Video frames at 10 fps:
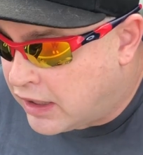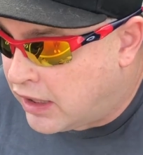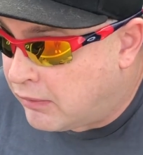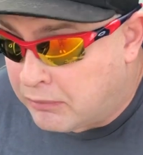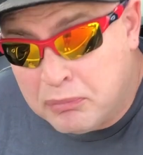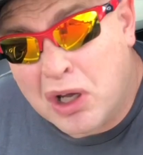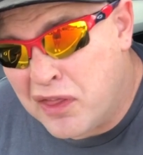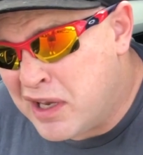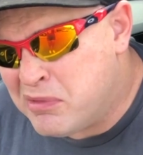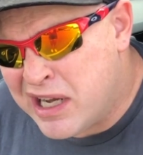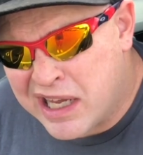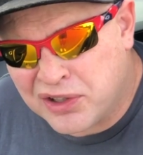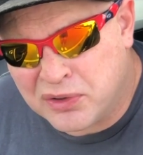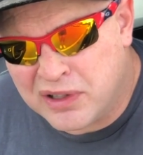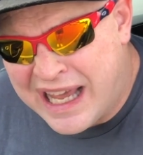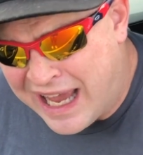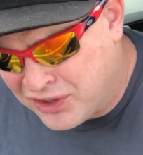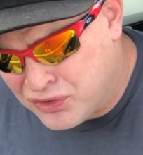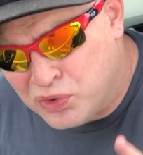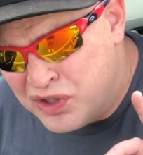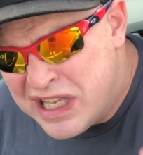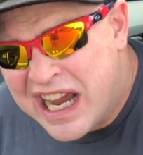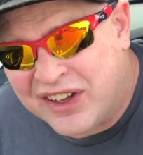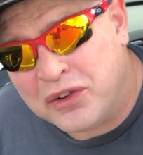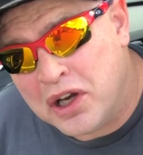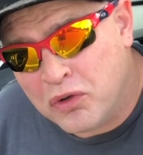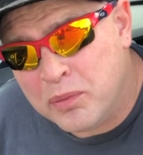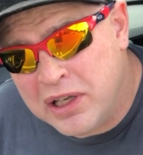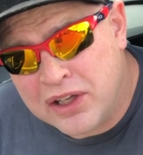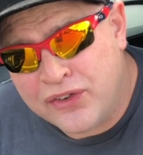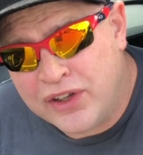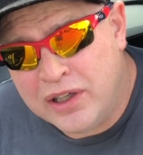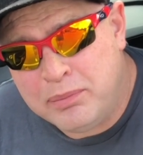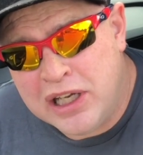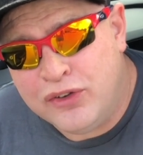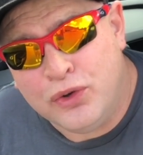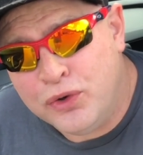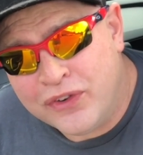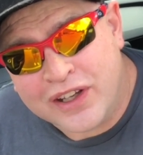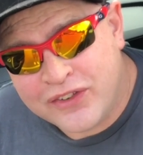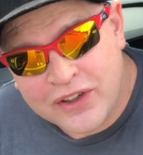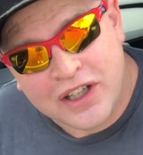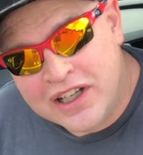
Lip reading: I think my actual next gun will be a SIG P226,